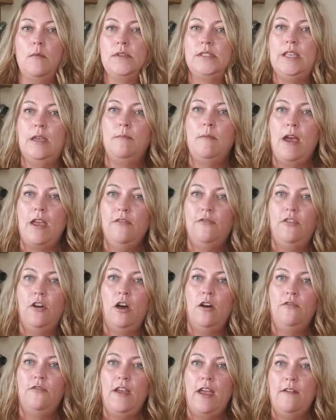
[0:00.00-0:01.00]
was in my
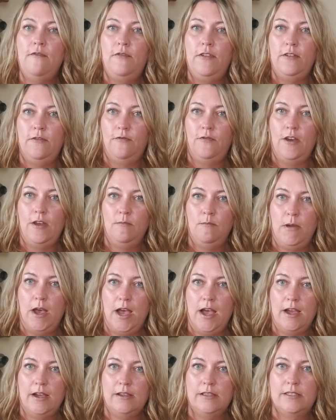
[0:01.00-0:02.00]
fall FabFitFun
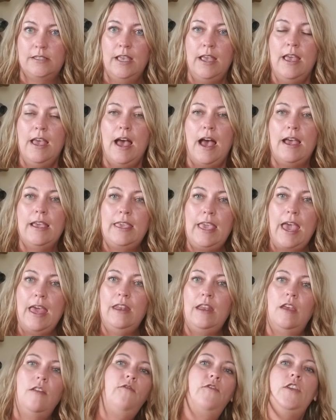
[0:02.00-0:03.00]
box.
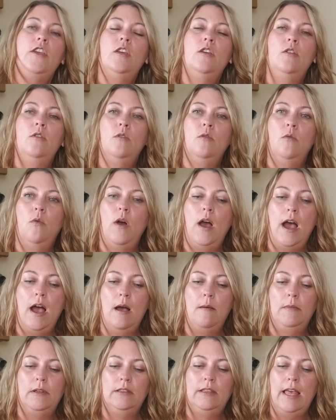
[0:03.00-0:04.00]
Again, if you
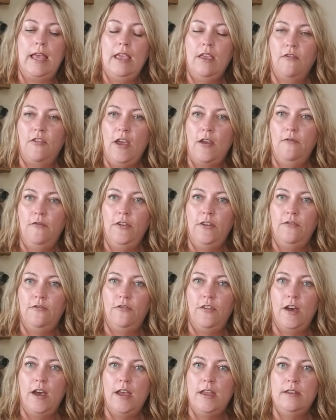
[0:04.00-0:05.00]
like
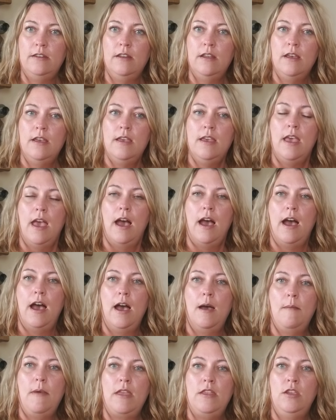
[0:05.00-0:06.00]
FabFitFun
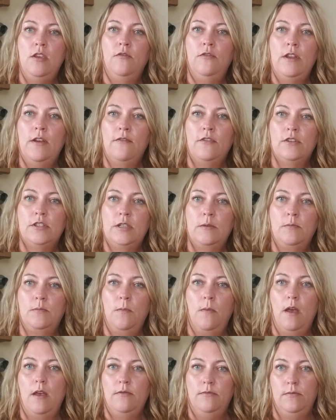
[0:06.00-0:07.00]
and you've never
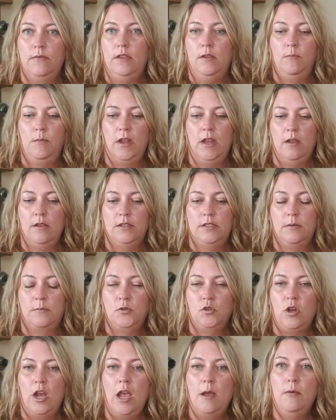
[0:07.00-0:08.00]
been a
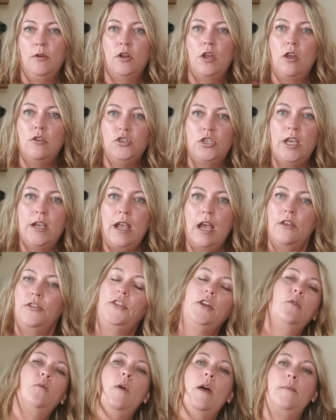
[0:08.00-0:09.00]
subscriber, go check out
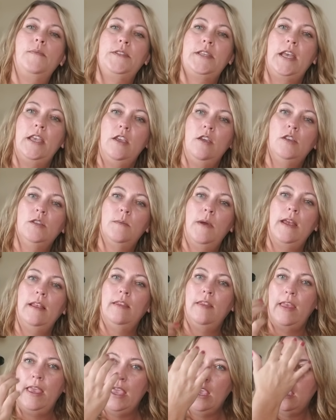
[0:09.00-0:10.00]
their website. Use my
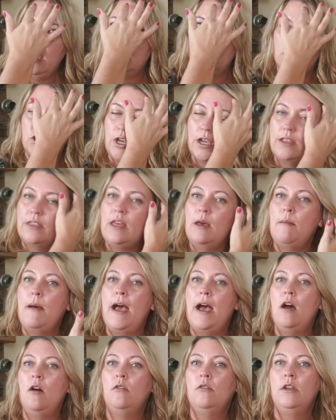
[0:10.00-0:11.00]
link. Check them
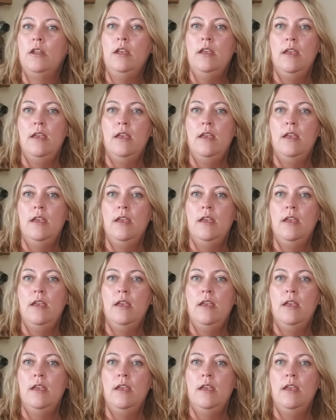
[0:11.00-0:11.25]
out.